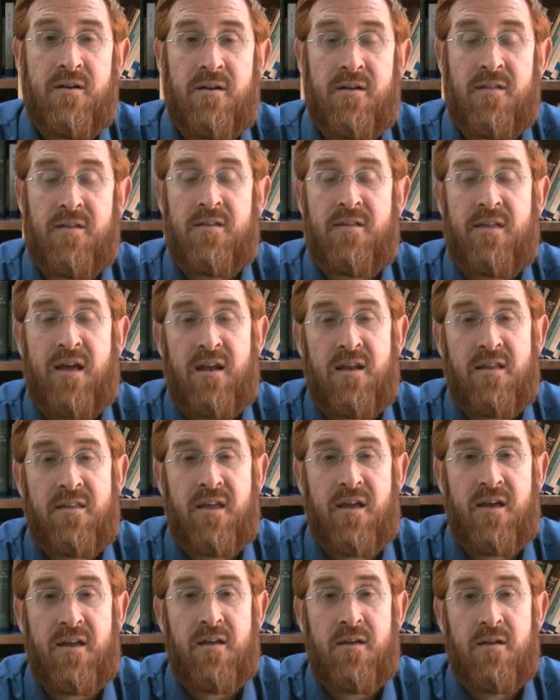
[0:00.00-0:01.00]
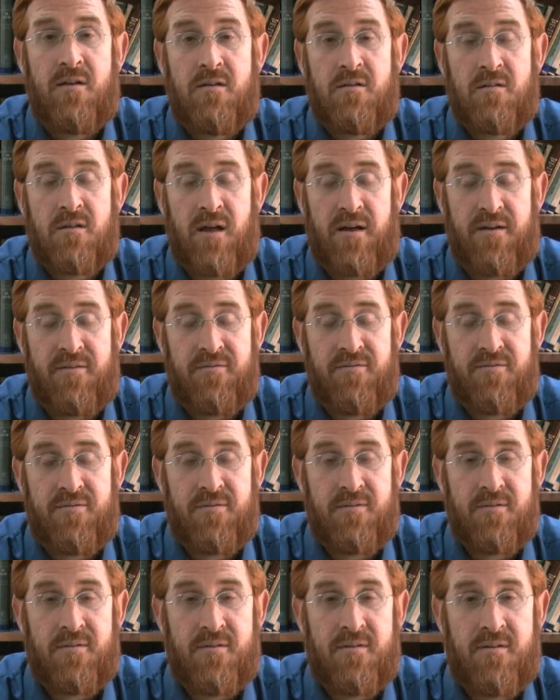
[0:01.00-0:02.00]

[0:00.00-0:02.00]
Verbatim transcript: in the day-to-day life.